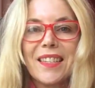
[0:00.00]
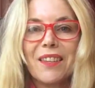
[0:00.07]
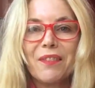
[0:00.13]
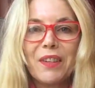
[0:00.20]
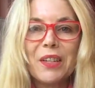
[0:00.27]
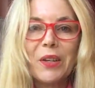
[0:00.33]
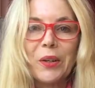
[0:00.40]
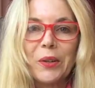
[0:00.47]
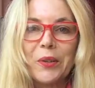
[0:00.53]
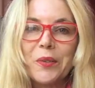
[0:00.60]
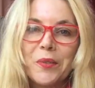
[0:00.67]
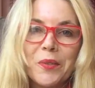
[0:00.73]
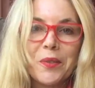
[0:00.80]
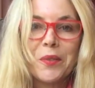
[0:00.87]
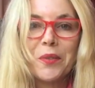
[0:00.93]
is the
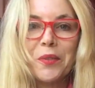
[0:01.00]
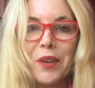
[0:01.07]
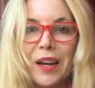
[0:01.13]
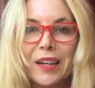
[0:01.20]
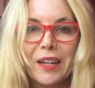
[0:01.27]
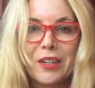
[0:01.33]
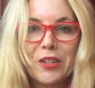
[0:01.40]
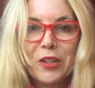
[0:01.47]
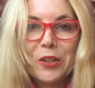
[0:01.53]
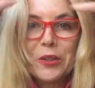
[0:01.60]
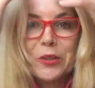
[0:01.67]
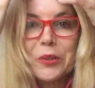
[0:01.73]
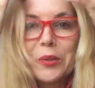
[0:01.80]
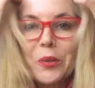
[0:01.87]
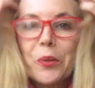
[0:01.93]
video Friday
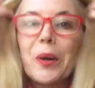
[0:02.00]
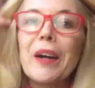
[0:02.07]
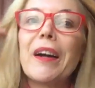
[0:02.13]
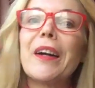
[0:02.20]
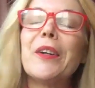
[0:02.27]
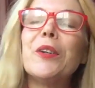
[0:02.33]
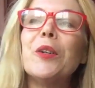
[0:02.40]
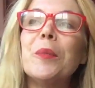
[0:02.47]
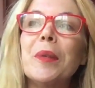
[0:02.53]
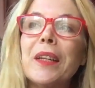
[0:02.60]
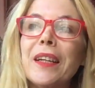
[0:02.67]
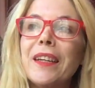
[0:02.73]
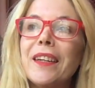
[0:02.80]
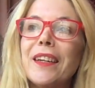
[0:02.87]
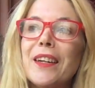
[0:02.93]
journal where I
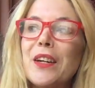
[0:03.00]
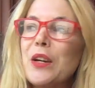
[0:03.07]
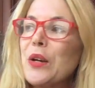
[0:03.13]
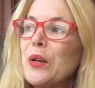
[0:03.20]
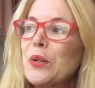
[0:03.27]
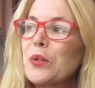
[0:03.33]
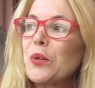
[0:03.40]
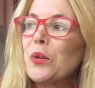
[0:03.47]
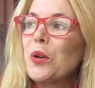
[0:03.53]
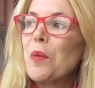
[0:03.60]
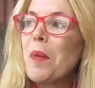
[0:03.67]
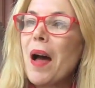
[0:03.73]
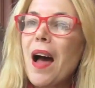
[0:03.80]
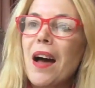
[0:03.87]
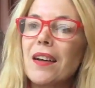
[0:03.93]
normally talk
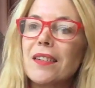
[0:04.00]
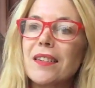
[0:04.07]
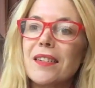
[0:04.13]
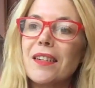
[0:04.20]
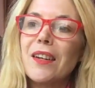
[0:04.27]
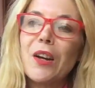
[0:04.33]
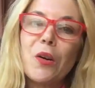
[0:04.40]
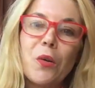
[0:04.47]
about